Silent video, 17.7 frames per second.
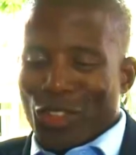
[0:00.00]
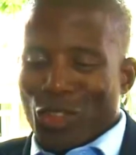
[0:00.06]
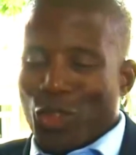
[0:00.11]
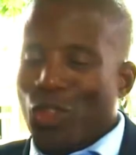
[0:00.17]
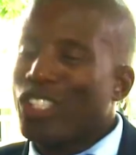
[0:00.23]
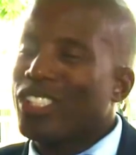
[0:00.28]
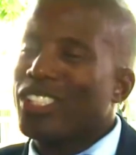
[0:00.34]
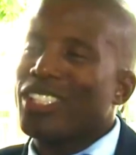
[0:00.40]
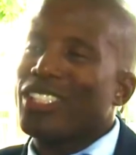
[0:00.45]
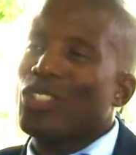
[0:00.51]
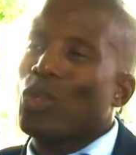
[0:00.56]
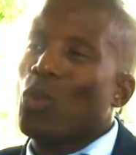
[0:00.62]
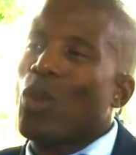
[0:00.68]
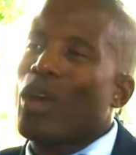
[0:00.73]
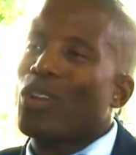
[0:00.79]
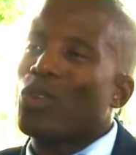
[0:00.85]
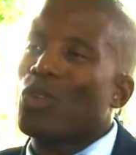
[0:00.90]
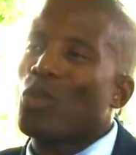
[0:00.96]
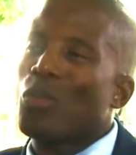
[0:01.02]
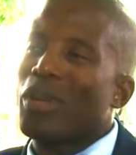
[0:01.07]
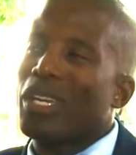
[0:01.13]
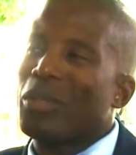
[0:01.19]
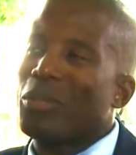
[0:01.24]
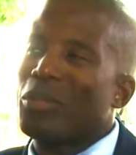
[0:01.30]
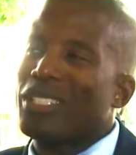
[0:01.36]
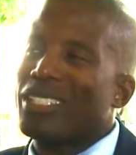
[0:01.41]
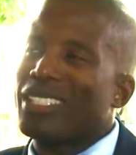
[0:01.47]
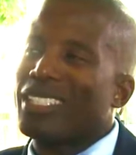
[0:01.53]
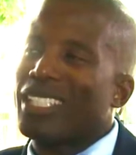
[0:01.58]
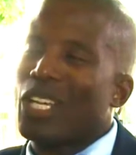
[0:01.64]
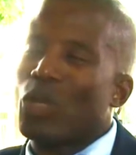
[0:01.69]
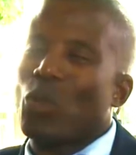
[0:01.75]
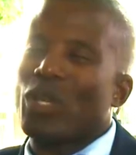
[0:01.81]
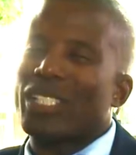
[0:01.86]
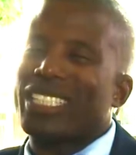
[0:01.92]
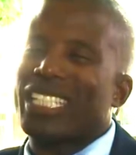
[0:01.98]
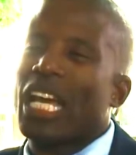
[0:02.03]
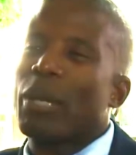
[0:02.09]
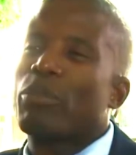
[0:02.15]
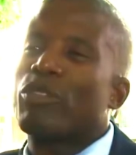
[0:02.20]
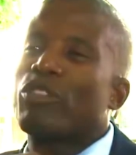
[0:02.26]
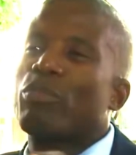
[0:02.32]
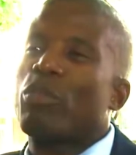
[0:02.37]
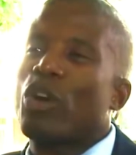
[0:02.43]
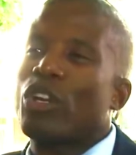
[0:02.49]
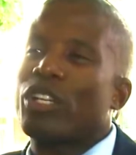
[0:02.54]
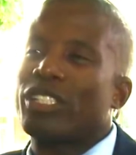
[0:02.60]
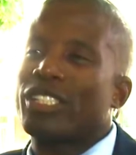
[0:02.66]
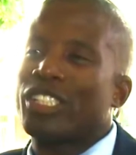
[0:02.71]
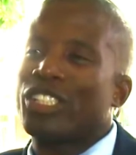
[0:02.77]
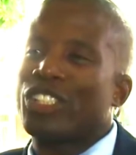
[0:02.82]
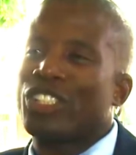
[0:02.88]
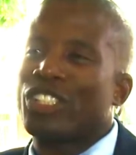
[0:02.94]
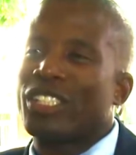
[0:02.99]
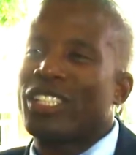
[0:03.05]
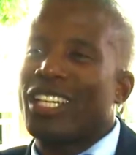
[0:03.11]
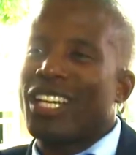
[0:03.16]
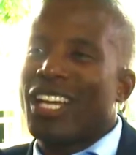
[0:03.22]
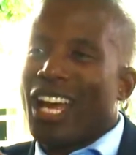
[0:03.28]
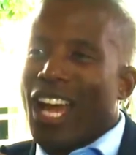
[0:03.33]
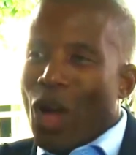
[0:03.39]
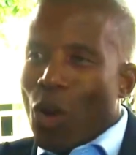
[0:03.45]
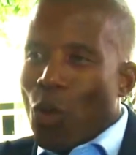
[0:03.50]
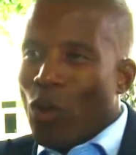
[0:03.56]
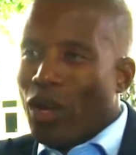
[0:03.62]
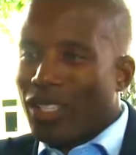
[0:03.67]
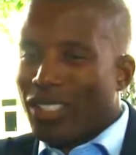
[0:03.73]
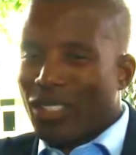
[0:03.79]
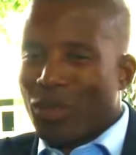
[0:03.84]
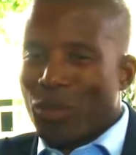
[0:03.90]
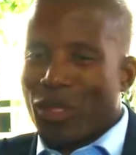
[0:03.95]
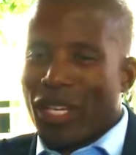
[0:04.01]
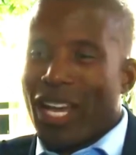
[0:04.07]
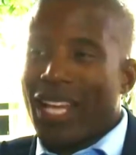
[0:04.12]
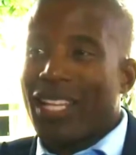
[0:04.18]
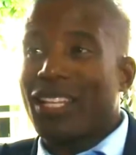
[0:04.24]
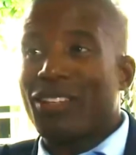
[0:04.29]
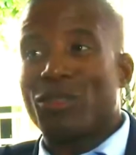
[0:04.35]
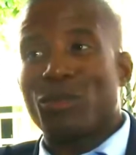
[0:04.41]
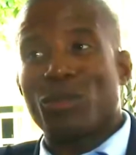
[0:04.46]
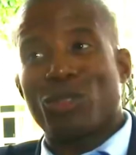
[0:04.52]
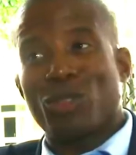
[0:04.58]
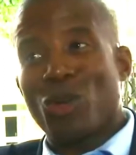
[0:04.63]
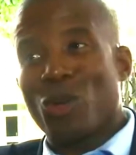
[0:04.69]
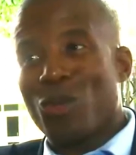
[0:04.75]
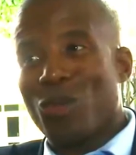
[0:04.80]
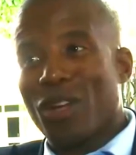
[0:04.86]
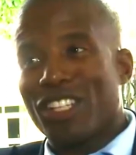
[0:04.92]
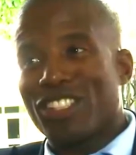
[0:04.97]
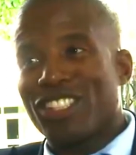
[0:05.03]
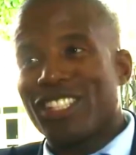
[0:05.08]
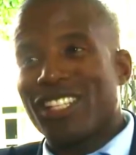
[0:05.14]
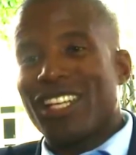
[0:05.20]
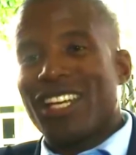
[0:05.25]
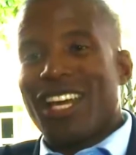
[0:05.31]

the one who made me decide what type of politician I wanted to be. I love him so much.